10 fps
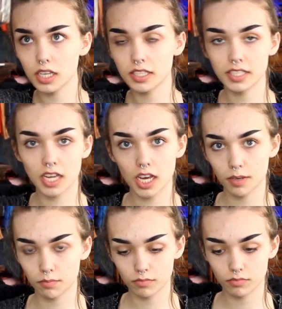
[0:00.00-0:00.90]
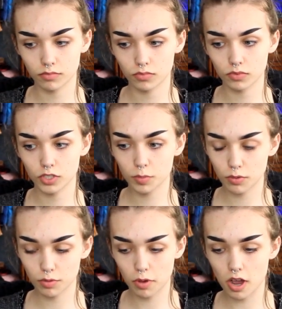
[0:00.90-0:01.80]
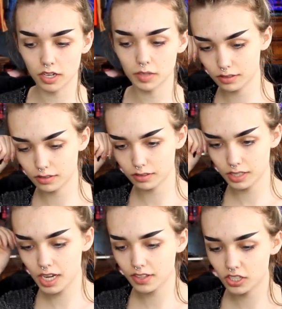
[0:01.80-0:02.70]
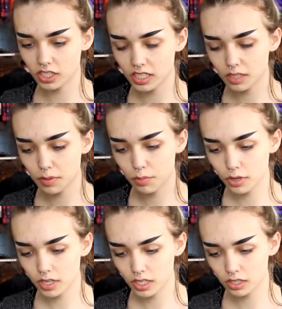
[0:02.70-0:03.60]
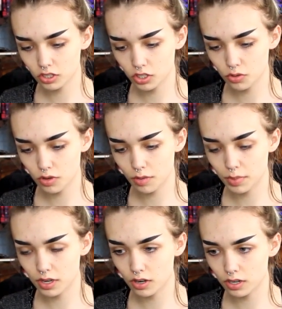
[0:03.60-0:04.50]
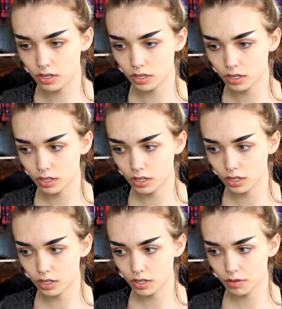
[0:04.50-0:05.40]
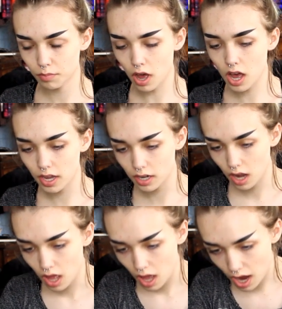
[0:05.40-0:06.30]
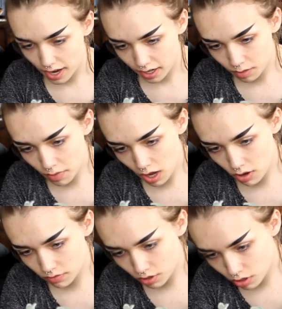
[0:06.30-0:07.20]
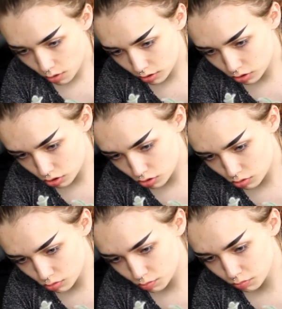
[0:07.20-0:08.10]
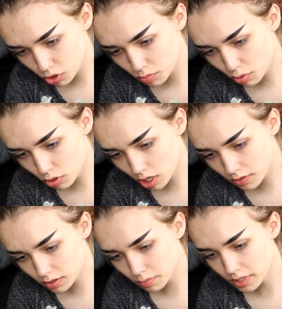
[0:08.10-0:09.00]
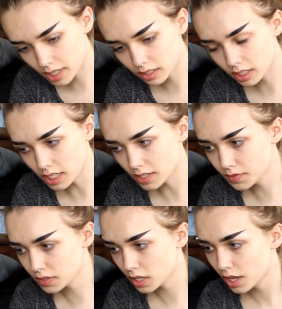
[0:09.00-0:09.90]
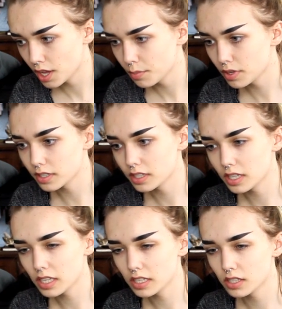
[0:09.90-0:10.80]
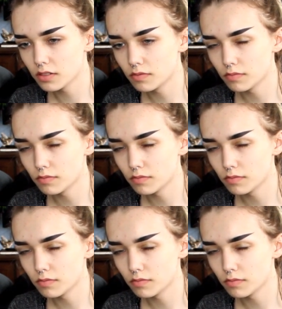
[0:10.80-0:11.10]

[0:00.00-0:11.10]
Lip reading: it's time to be repotted. Yeah, they just need to be put into a bigger pot. I am, however, going to just pull off some dead leaves because these